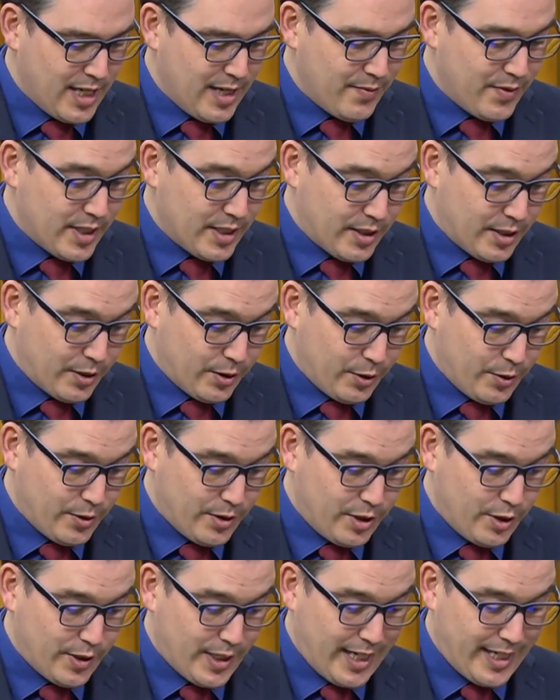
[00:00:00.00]
This includes
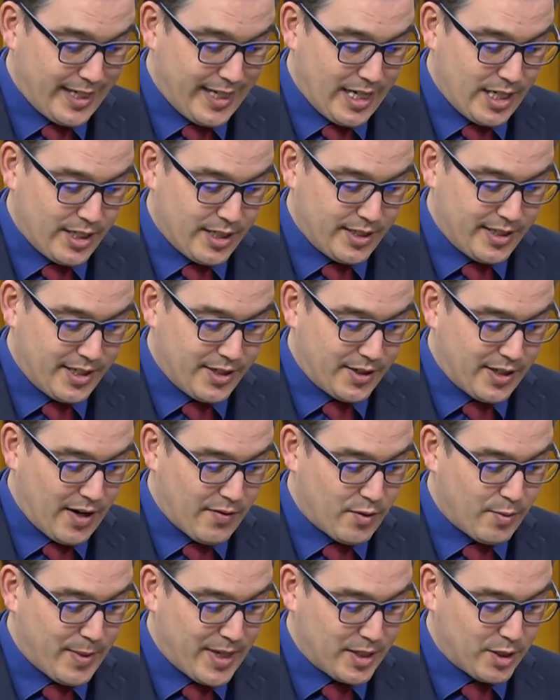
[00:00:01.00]
the United Nations
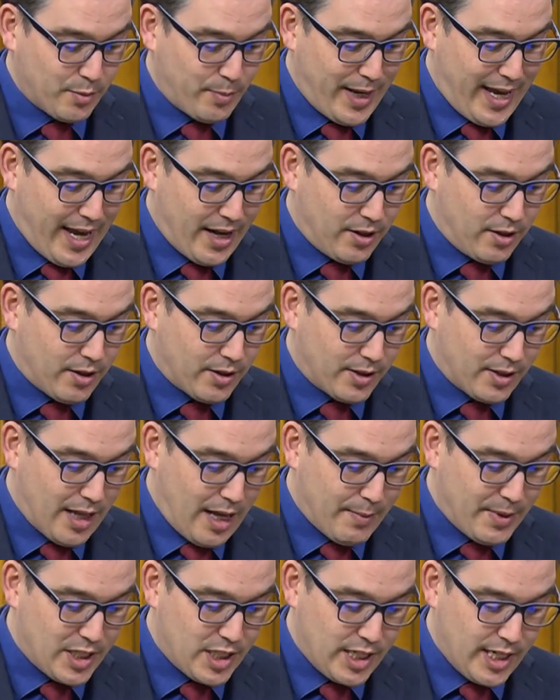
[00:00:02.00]
Intergovernmental Panel on
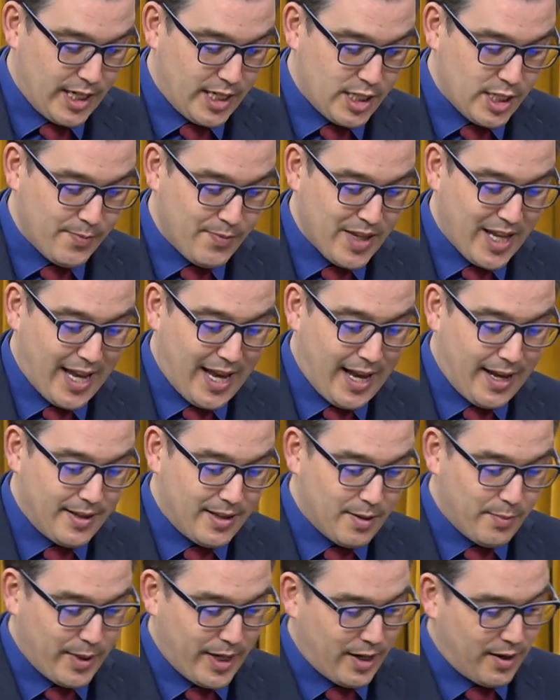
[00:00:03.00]
Climate Change and
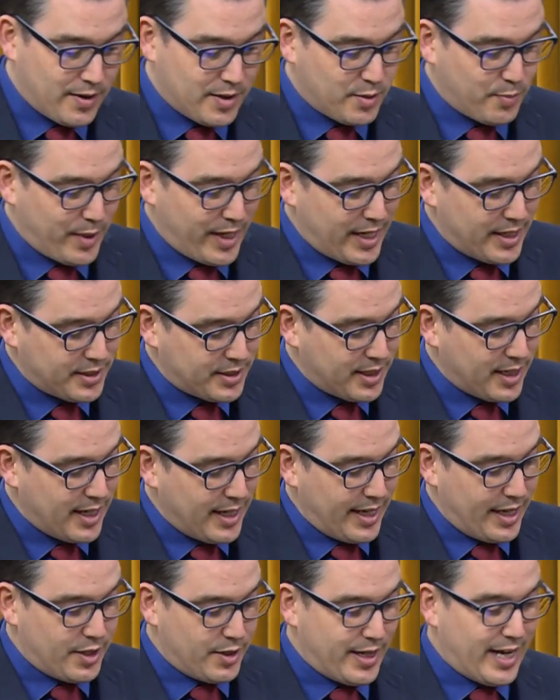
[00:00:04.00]
the Paris-based
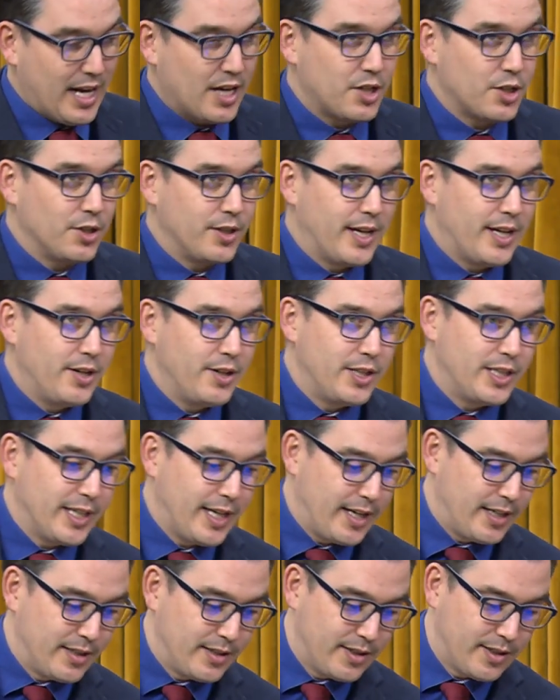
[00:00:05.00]
International Energy
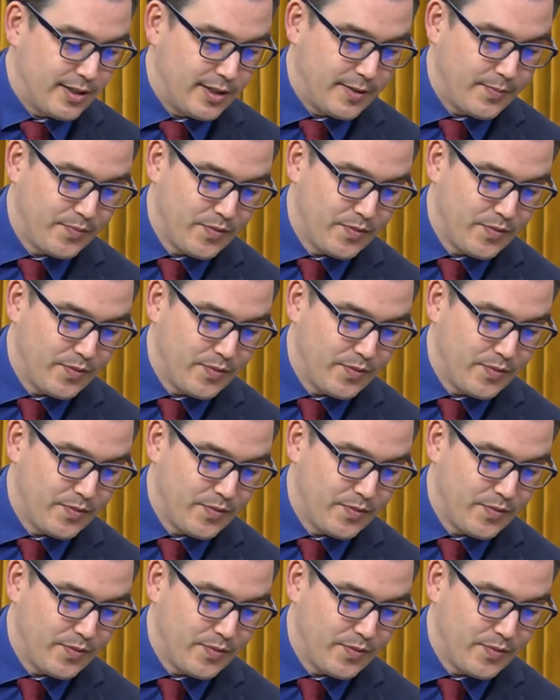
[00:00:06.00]
Agency.